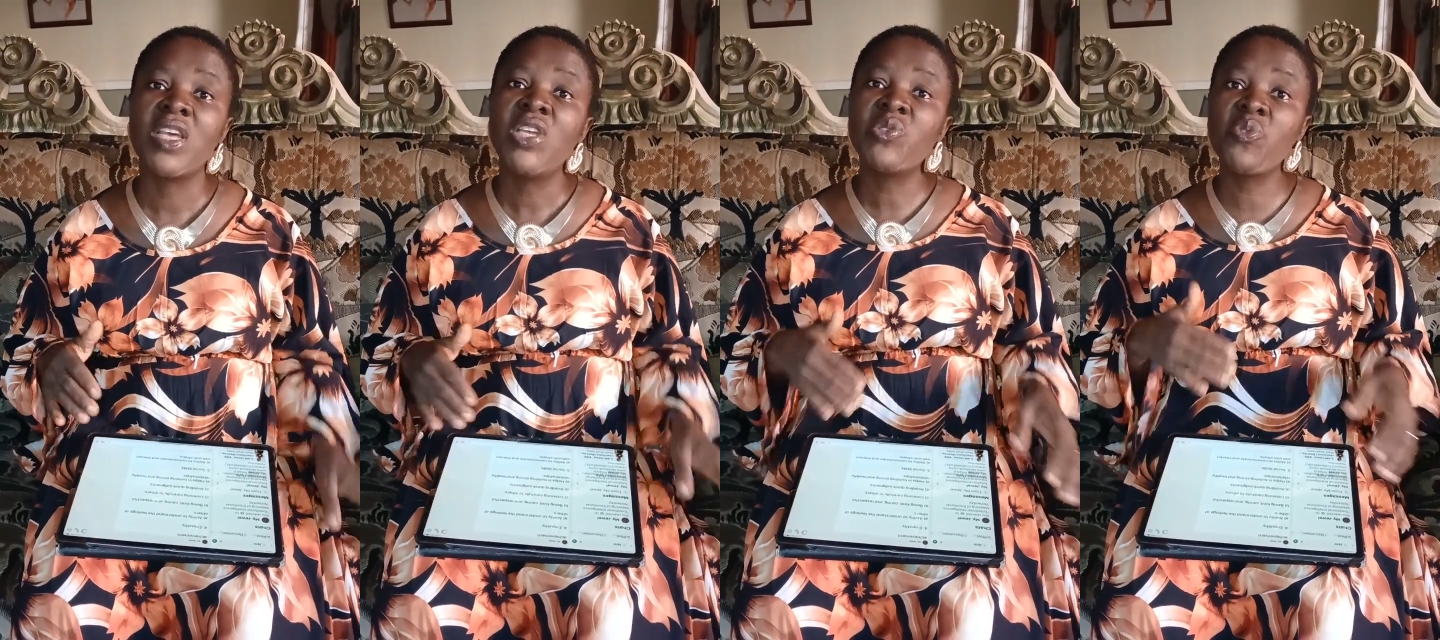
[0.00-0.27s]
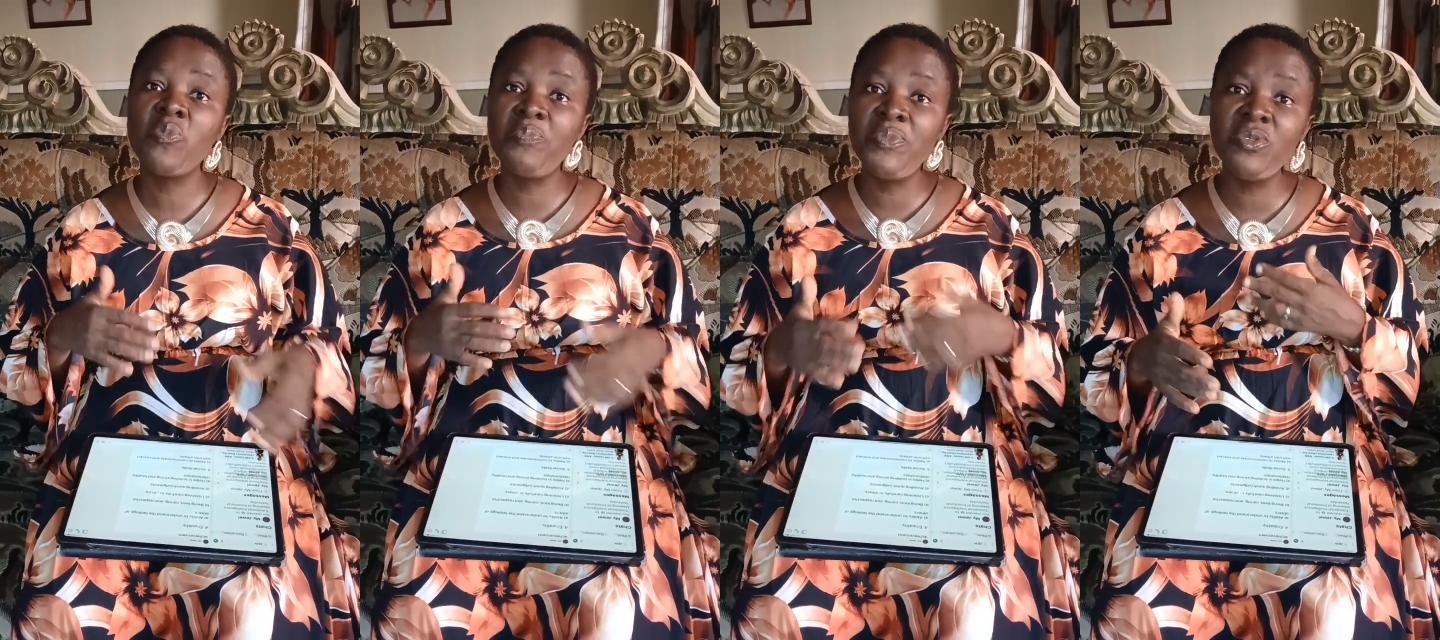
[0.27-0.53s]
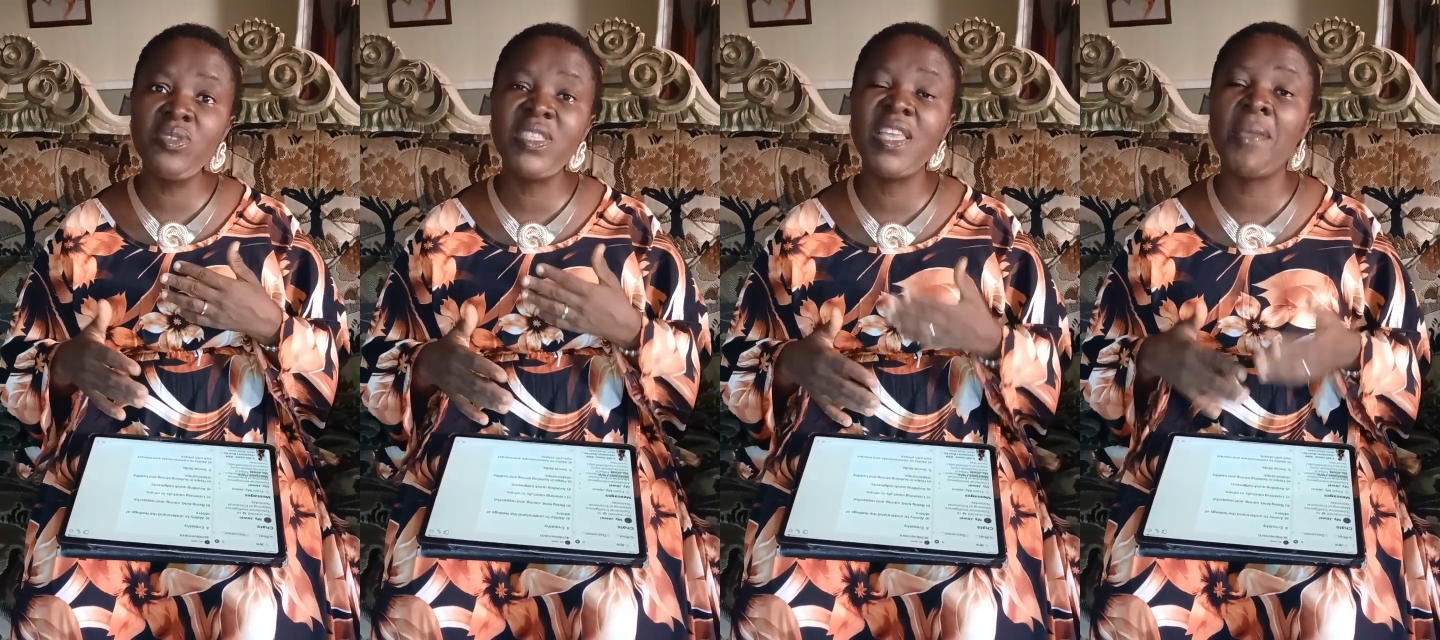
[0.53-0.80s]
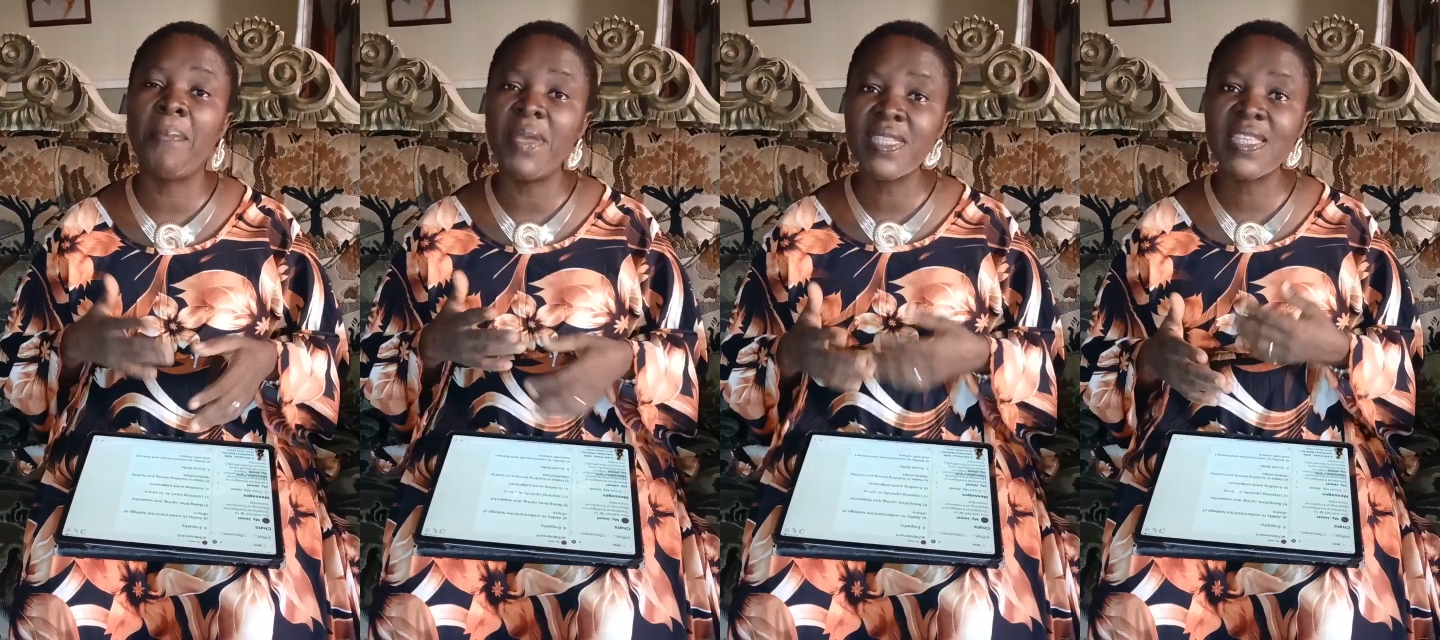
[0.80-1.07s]
to build a
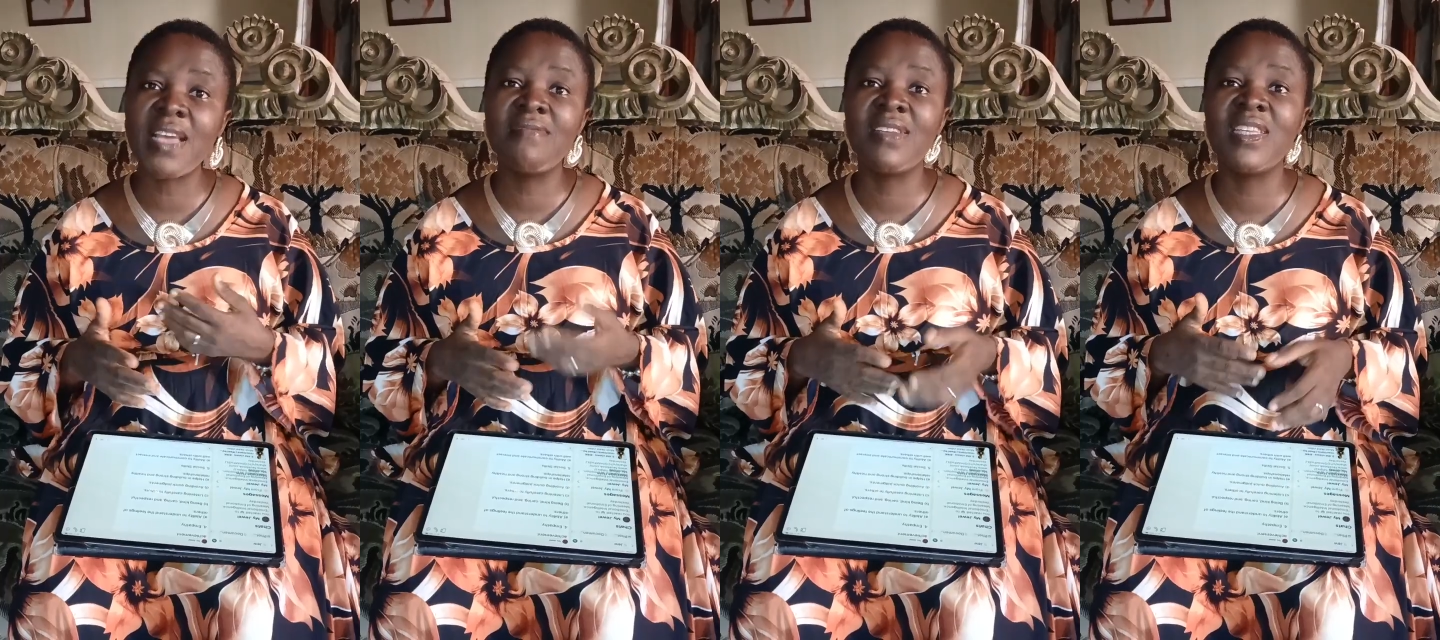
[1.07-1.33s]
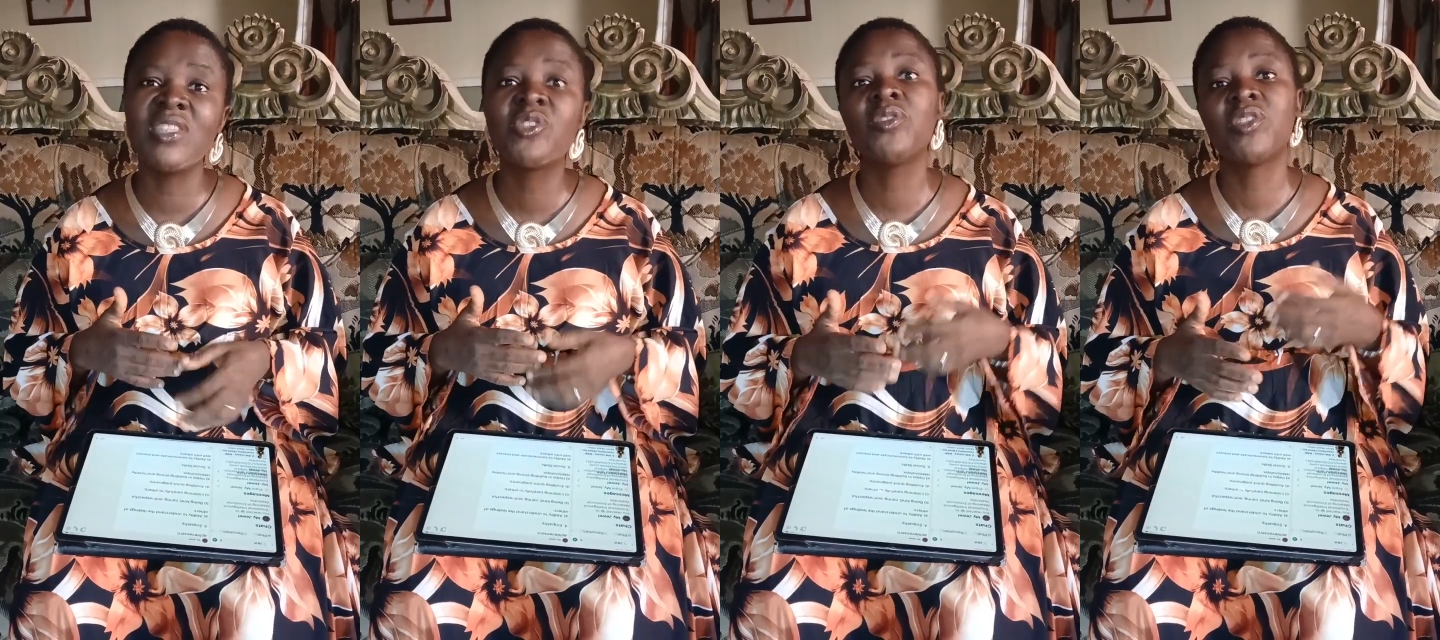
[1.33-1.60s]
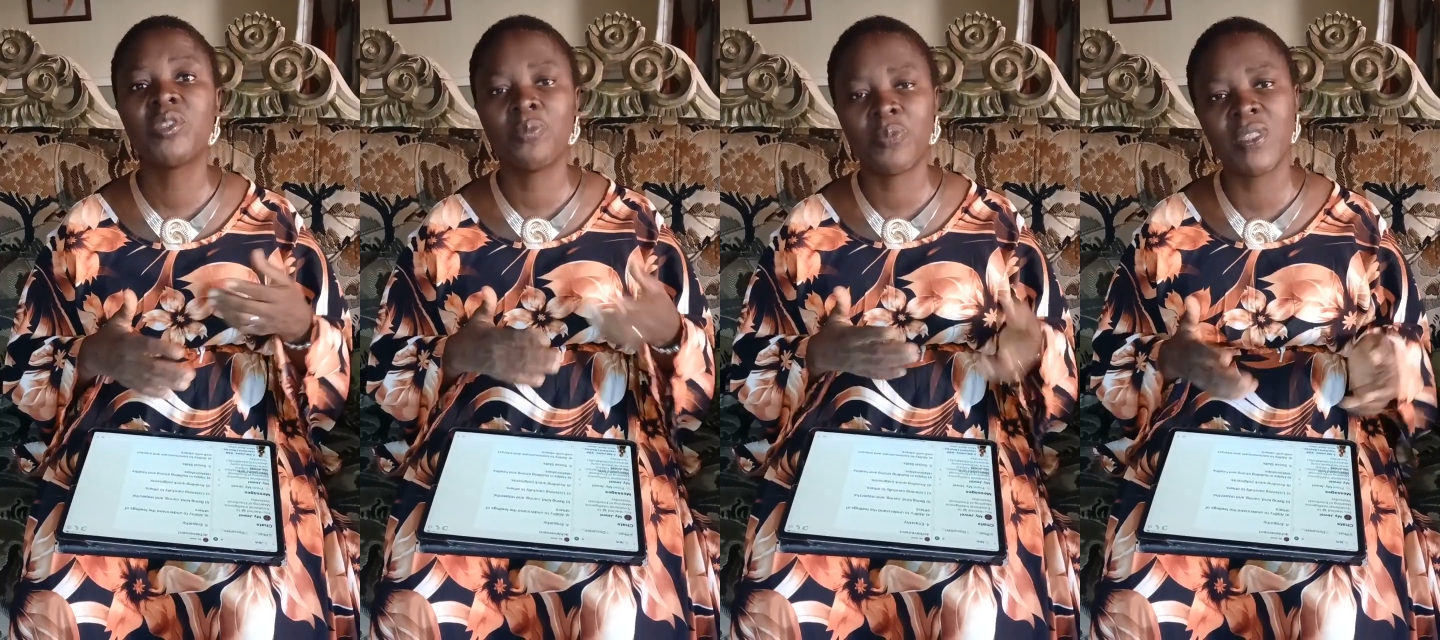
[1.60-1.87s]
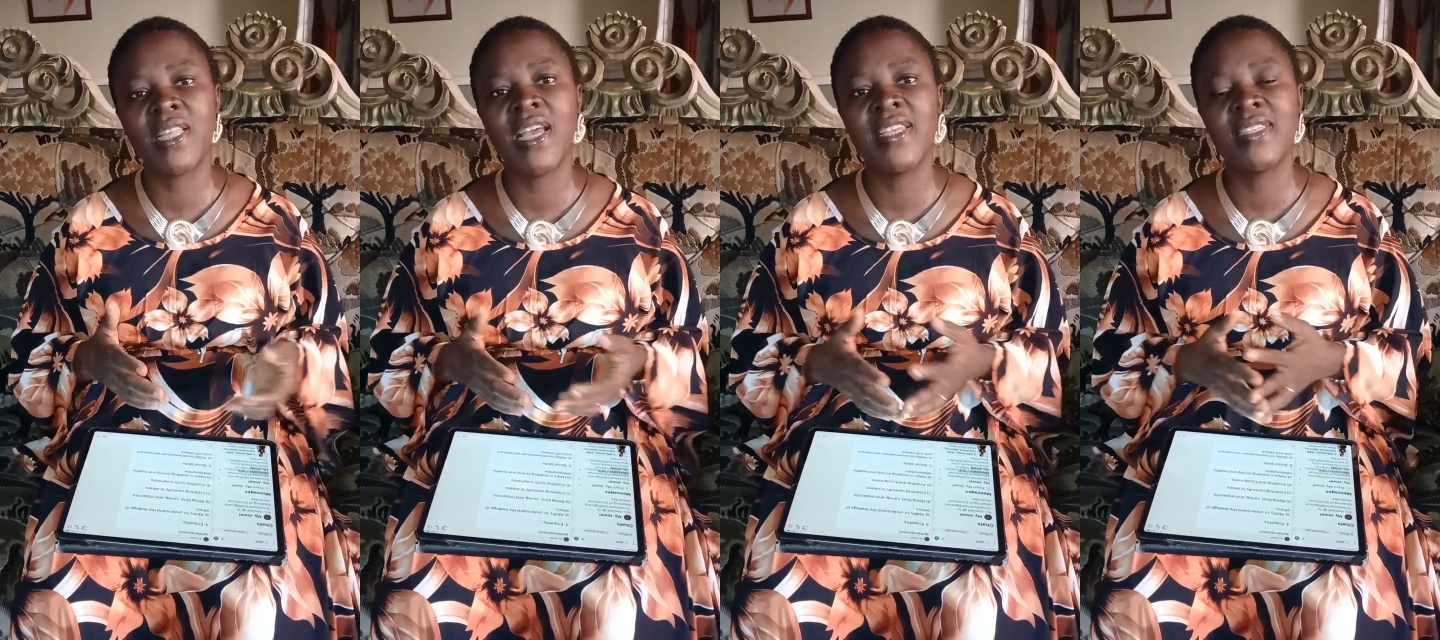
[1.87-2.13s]
better relationship with
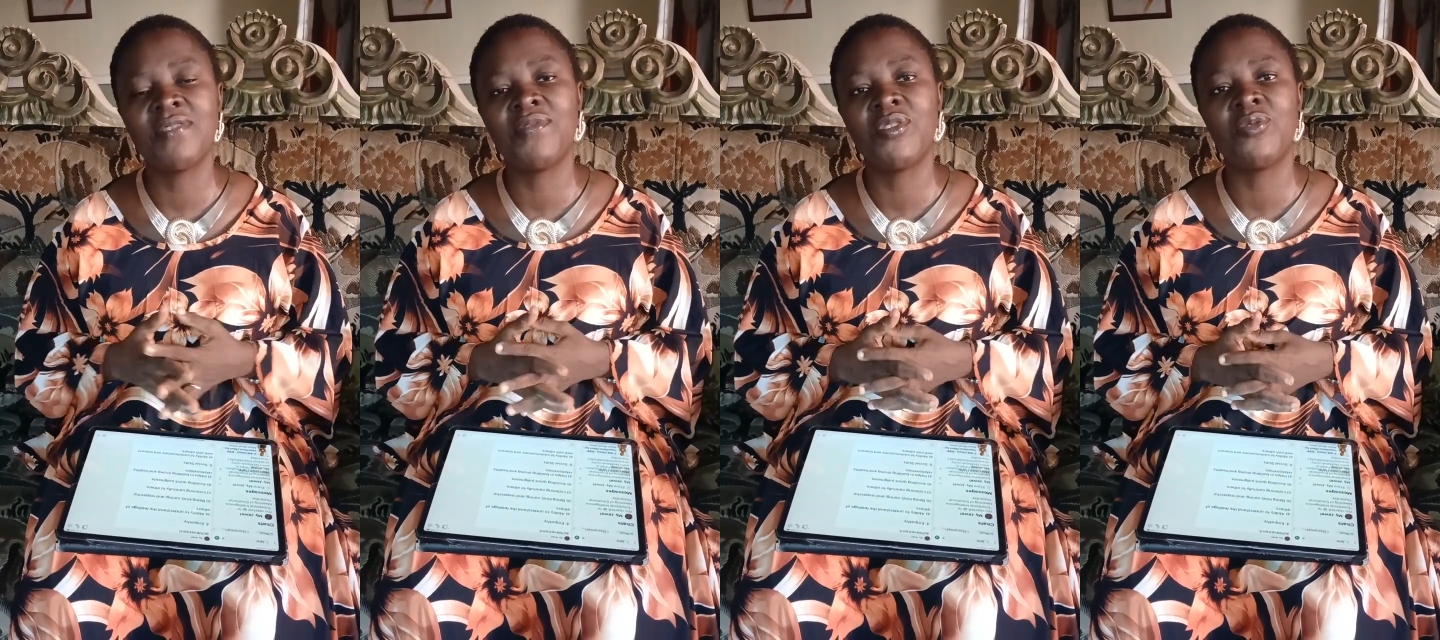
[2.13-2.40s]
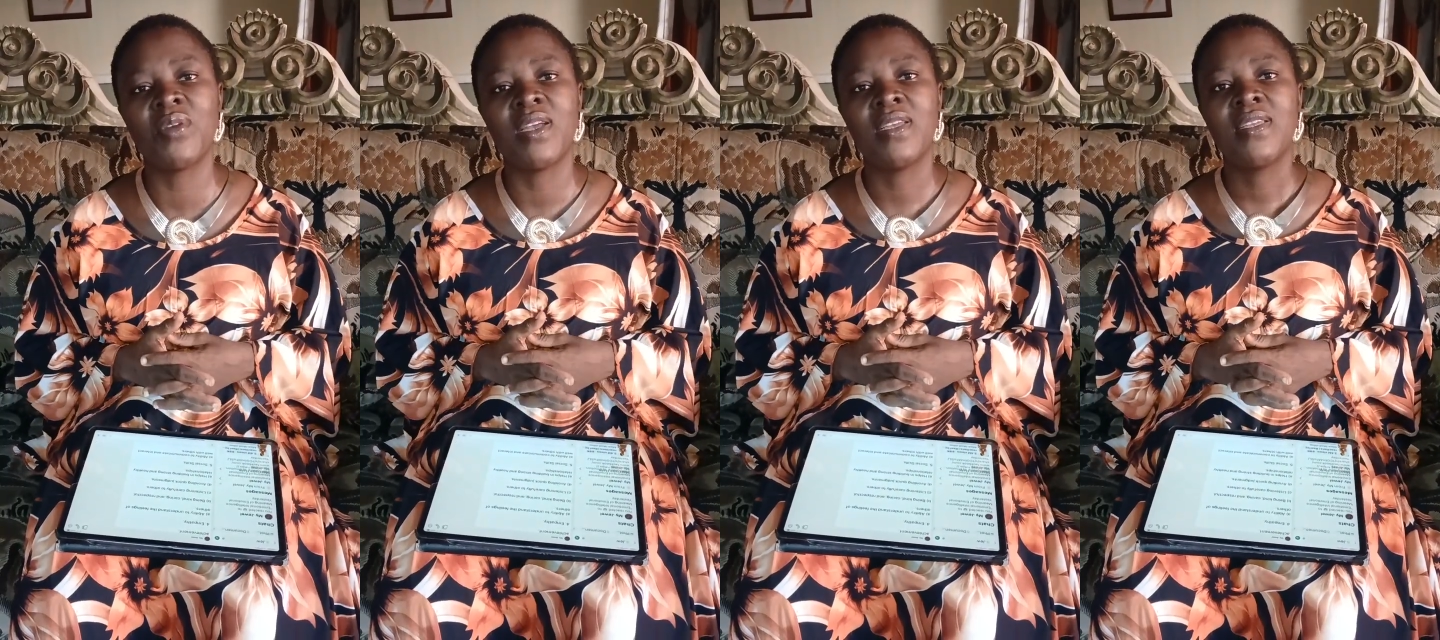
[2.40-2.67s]
that individual